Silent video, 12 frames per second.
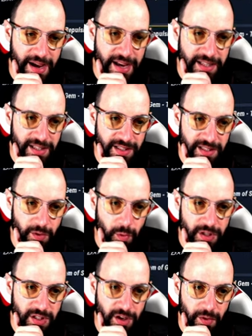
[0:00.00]
Essence, it
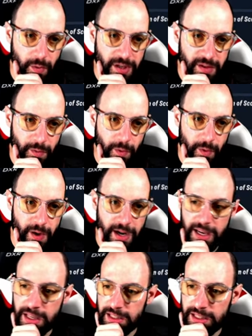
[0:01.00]
was the other one,
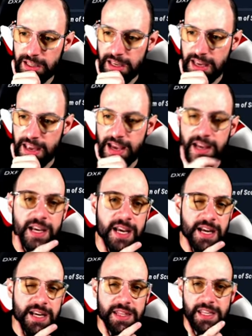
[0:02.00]
right? Yeah,
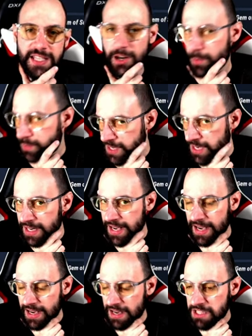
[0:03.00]
these are obtained,
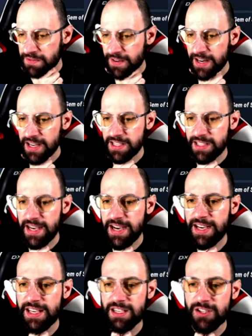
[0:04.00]
as far as
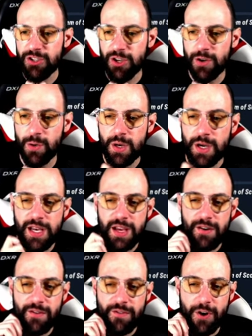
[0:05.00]
I saw,
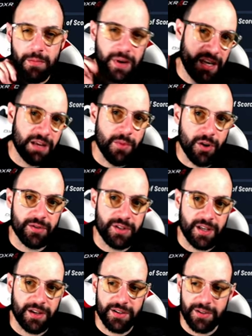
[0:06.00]
from killing
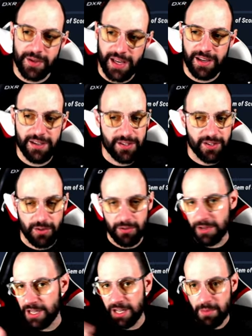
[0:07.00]
monsters, okay? So,
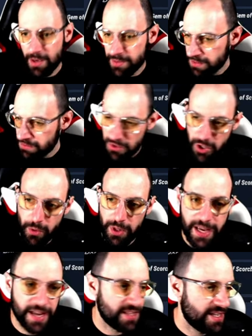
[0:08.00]
killing mobs, you will
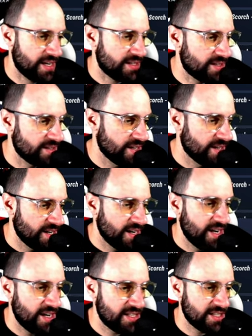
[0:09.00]
get this.
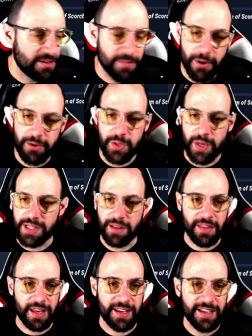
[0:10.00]
It's a very
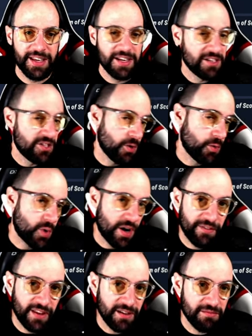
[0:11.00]
interesting thing. So
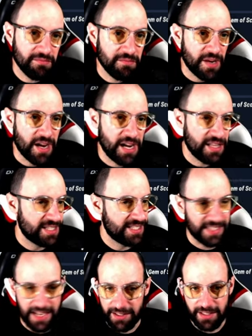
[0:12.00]
crafting, it
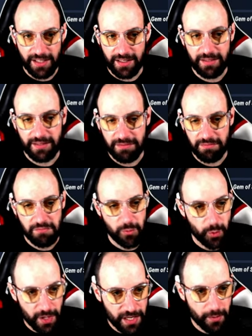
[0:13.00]
started
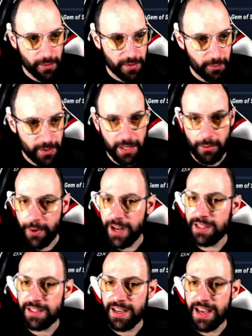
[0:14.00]
really, really
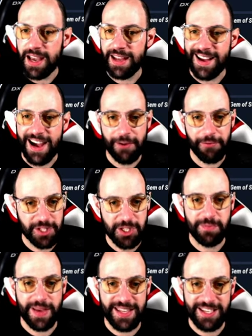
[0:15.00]
great. And I was
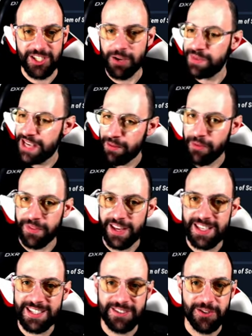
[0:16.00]
spending some time on
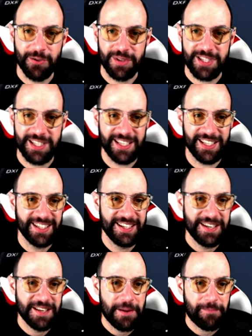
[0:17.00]
this, you will see.
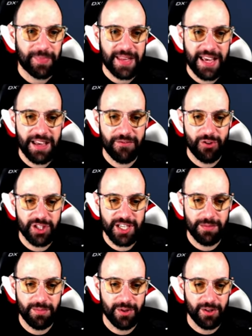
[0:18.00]
And for
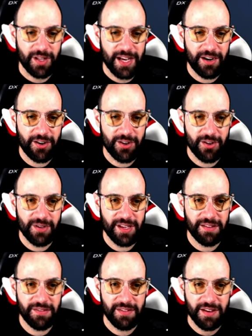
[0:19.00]
example, I don't know
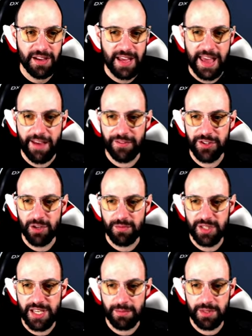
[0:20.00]
if I have
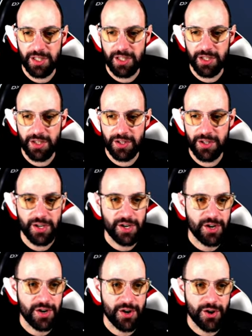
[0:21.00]
some gems here.
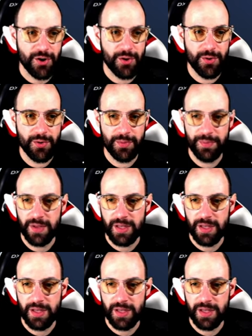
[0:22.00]
No.